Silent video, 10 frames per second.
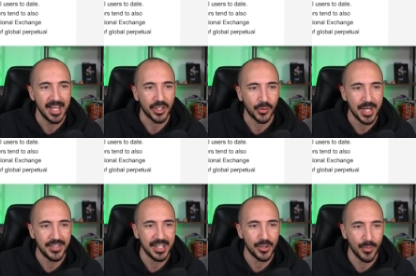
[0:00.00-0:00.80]

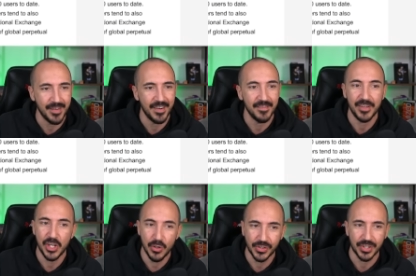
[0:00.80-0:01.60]
increasing derivative
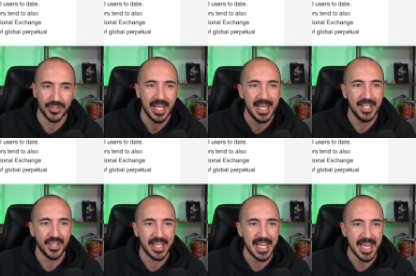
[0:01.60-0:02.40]
users is
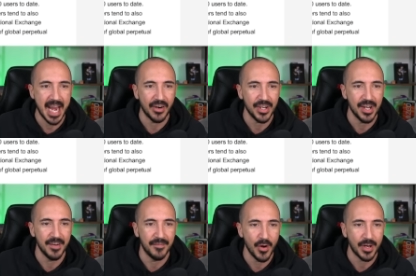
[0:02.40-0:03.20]
a key area
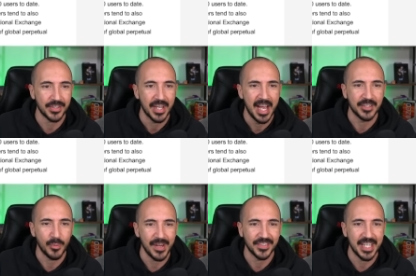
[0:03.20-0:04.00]
of focus, as
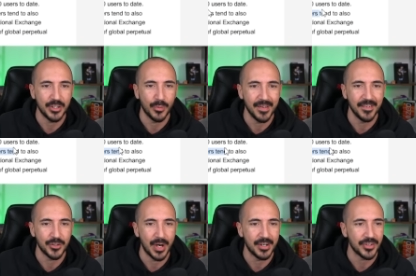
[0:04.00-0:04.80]
we've seen derivative
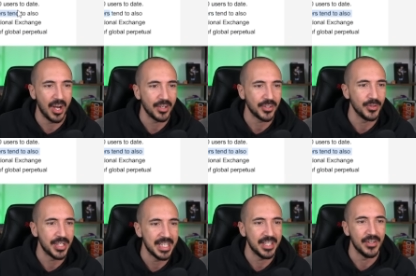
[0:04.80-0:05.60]
traders also
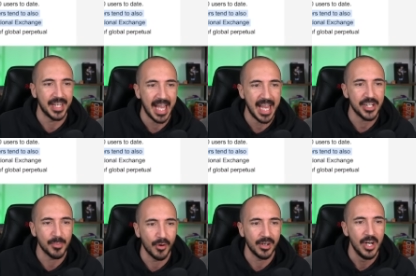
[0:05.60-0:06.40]
tend to engage
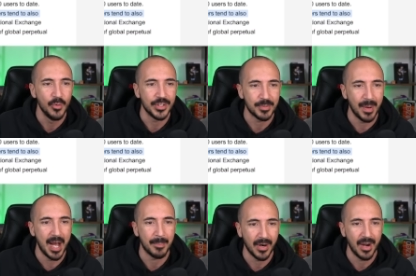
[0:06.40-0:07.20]
more with
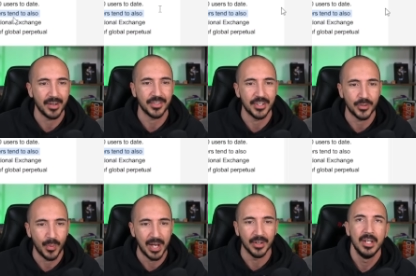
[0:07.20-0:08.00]
spot products as
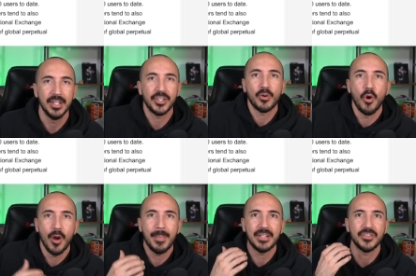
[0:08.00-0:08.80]
well. And so
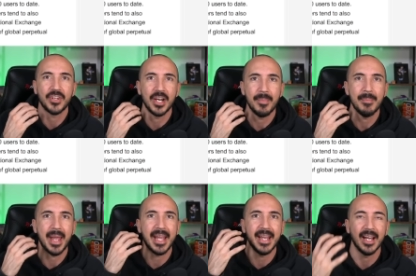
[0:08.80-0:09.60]
Coinbase is going to be
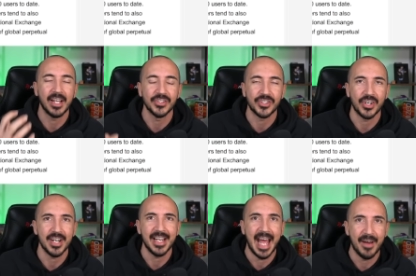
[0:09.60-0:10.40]
making a
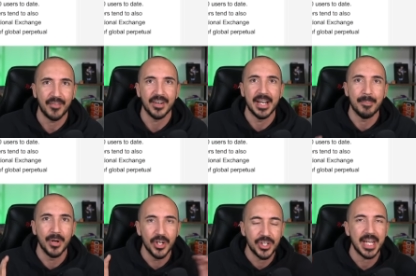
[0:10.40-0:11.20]
concerted effort in
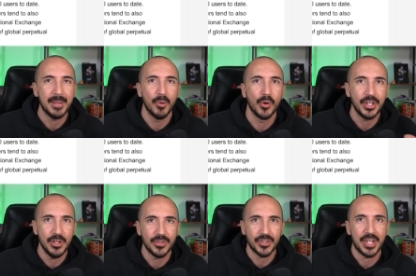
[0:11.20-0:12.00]
pushing more
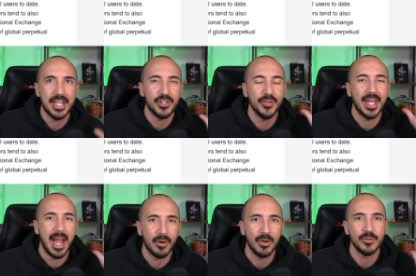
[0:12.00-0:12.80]
users into the
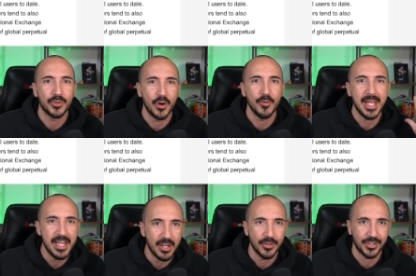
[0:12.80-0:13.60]
aerodrome
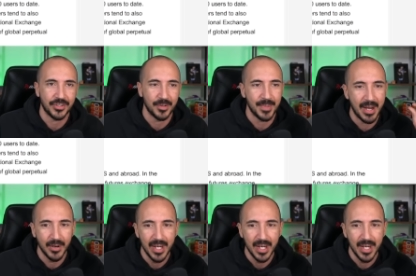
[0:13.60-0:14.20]
ecosystem. Now,